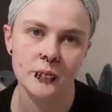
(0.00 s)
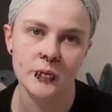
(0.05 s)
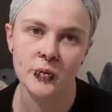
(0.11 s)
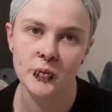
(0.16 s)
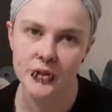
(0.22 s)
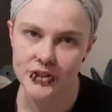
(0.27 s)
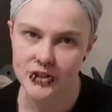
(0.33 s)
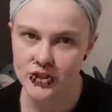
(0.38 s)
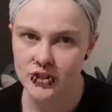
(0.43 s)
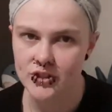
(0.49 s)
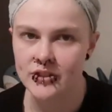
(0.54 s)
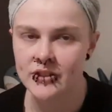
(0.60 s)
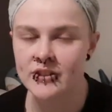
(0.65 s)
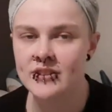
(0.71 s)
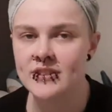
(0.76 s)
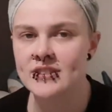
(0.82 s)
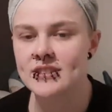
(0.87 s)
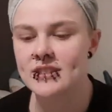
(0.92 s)

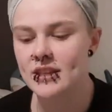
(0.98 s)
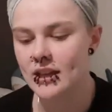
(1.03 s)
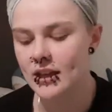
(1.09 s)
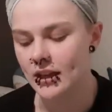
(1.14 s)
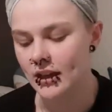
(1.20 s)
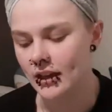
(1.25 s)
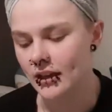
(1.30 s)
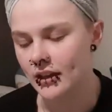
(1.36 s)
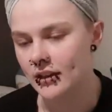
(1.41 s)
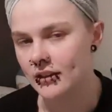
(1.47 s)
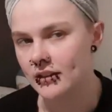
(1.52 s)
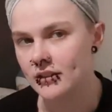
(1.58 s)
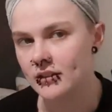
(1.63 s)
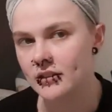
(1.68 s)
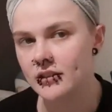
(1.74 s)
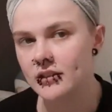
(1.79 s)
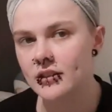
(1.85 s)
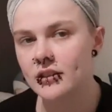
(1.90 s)
questions
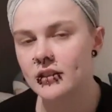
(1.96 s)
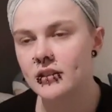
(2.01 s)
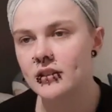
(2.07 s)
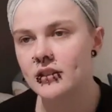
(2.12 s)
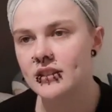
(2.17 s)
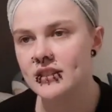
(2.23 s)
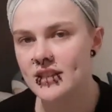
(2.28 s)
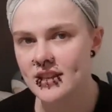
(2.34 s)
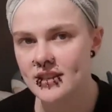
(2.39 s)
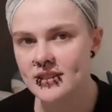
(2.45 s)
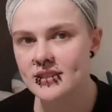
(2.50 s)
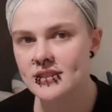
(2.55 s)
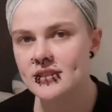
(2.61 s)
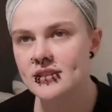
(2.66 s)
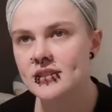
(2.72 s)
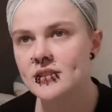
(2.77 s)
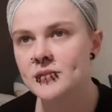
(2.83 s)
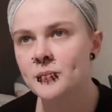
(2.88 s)
and
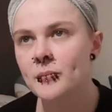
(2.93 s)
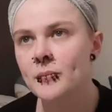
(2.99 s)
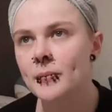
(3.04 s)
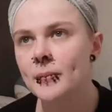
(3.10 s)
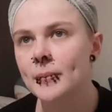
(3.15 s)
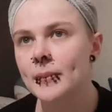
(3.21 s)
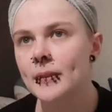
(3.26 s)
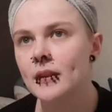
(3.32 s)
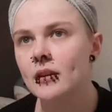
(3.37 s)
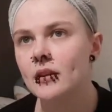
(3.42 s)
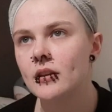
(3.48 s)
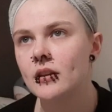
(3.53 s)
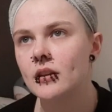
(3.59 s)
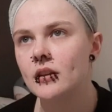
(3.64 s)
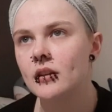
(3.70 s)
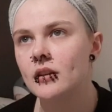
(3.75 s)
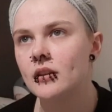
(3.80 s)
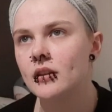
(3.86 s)
tests.
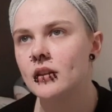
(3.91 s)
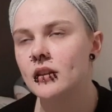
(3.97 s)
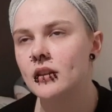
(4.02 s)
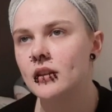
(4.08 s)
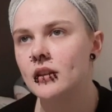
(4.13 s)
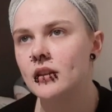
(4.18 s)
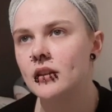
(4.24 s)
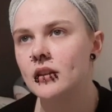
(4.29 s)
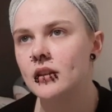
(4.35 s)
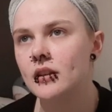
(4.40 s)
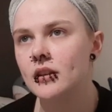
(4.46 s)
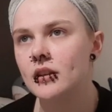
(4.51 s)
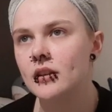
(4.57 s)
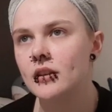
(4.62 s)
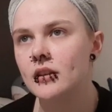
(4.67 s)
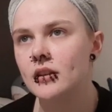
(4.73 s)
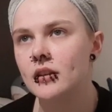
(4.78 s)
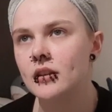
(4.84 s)

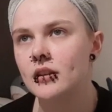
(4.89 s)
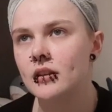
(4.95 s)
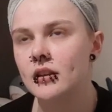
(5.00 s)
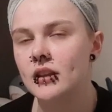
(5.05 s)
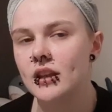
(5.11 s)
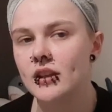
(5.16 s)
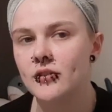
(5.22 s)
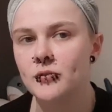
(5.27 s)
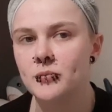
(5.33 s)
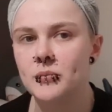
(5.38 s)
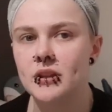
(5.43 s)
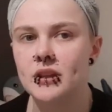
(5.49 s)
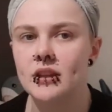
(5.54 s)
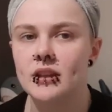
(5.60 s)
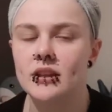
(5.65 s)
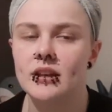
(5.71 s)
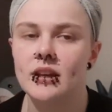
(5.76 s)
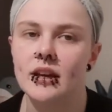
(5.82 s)
He gave
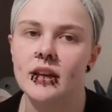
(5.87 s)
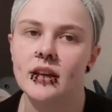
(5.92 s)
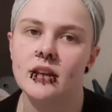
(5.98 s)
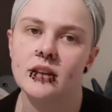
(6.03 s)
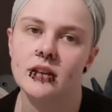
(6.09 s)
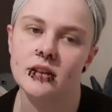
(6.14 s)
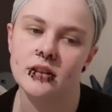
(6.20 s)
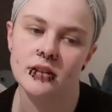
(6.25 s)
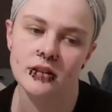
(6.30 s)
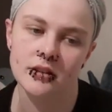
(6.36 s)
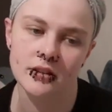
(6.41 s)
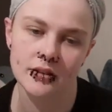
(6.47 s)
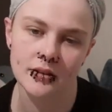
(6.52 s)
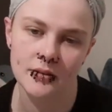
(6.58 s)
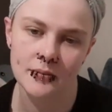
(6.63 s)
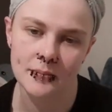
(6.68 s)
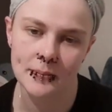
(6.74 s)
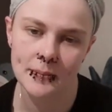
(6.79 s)
me like a
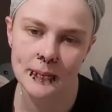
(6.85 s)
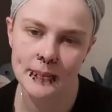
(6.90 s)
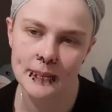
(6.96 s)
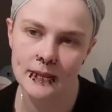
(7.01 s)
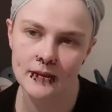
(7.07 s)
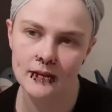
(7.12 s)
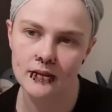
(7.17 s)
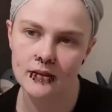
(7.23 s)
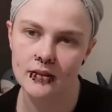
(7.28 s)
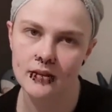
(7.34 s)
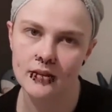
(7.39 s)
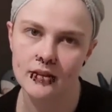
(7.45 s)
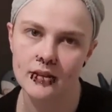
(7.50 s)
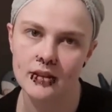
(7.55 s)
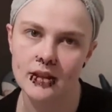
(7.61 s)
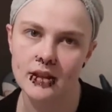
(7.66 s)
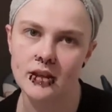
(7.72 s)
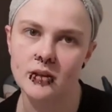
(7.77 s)

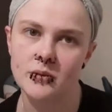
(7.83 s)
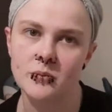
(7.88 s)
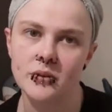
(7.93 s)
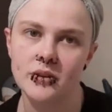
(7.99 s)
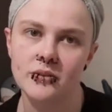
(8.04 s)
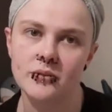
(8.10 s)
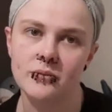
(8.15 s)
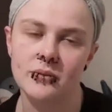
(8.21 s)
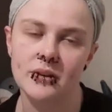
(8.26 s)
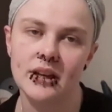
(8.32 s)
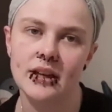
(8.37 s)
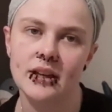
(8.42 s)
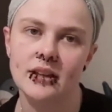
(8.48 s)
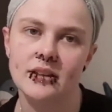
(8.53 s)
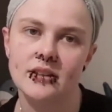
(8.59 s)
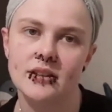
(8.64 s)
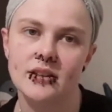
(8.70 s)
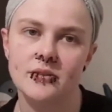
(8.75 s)
thing with
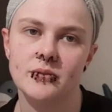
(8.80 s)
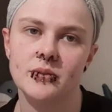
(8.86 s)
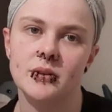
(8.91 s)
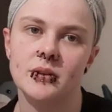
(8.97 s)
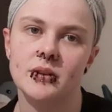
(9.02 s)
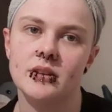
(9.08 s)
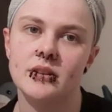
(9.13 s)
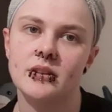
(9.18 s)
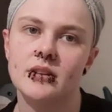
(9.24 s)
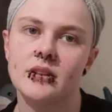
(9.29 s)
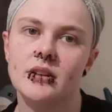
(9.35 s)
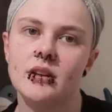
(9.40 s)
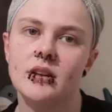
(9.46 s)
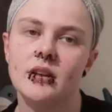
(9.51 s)
like different